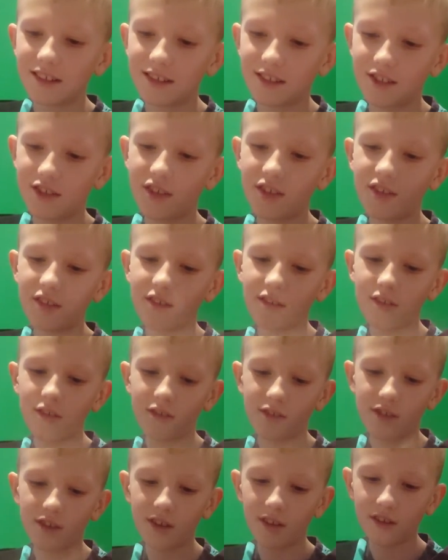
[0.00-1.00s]
Do,
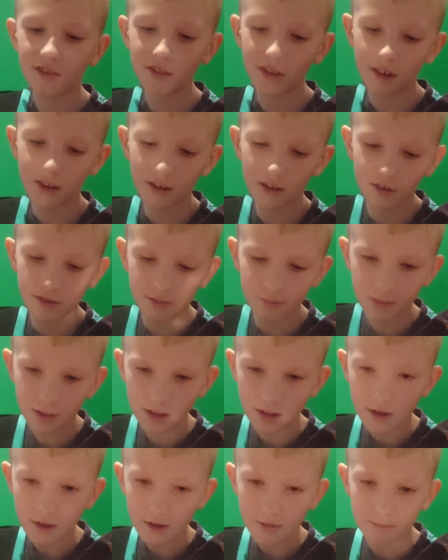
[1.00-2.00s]
do,
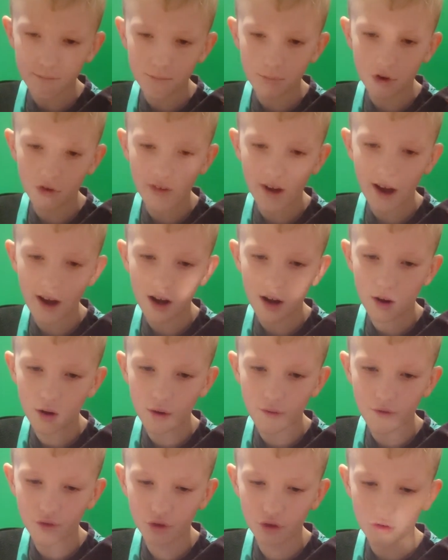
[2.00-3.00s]
do, Moreno
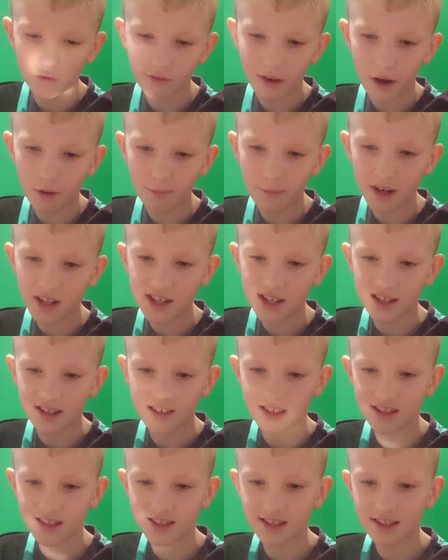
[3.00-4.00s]
for Real
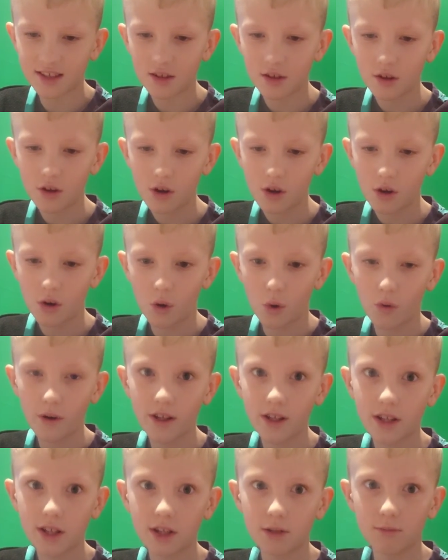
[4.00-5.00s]
Betis. Oh, these
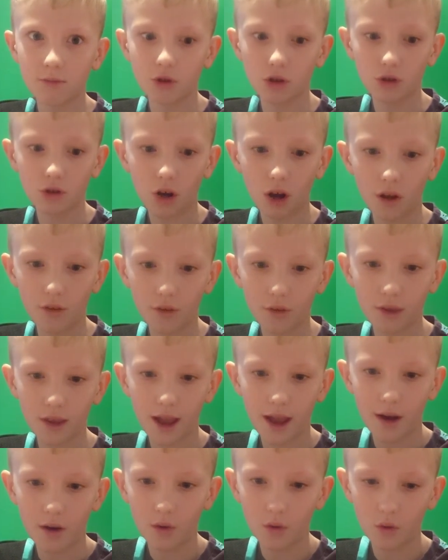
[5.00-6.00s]
are some good cards now.